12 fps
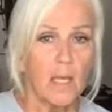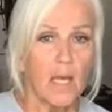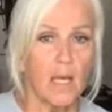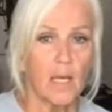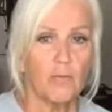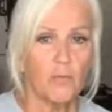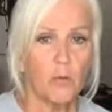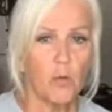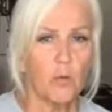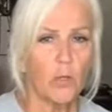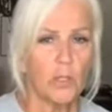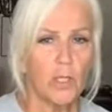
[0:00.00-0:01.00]

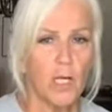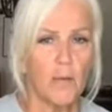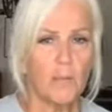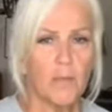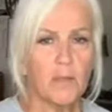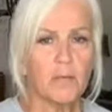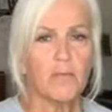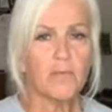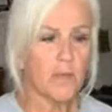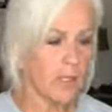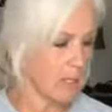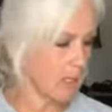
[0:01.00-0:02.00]
1/4 cup of
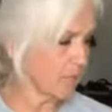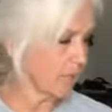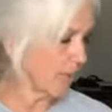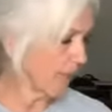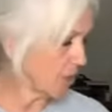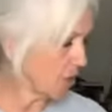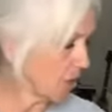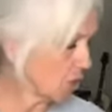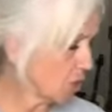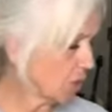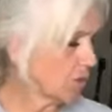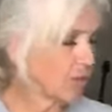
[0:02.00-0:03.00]
the confectionate
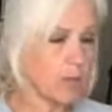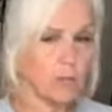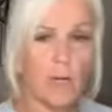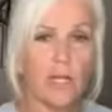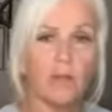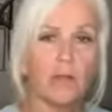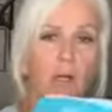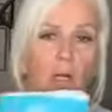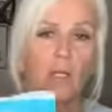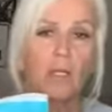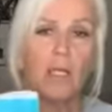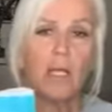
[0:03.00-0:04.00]
sugar, the
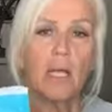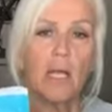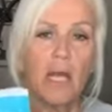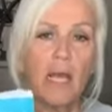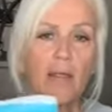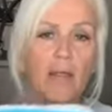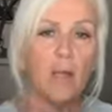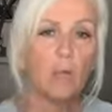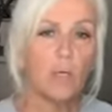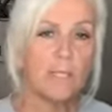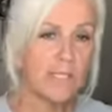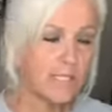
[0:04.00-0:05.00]
erythritol, and then
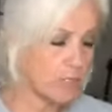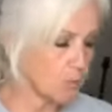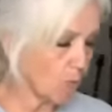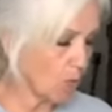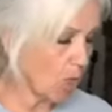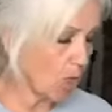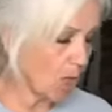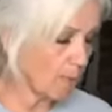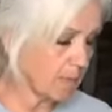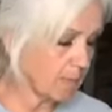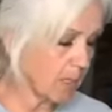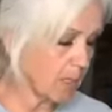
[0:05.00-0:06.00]
1 teaspoon of
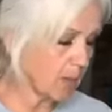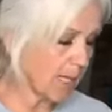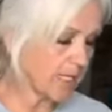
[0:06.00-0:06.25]
almond milk.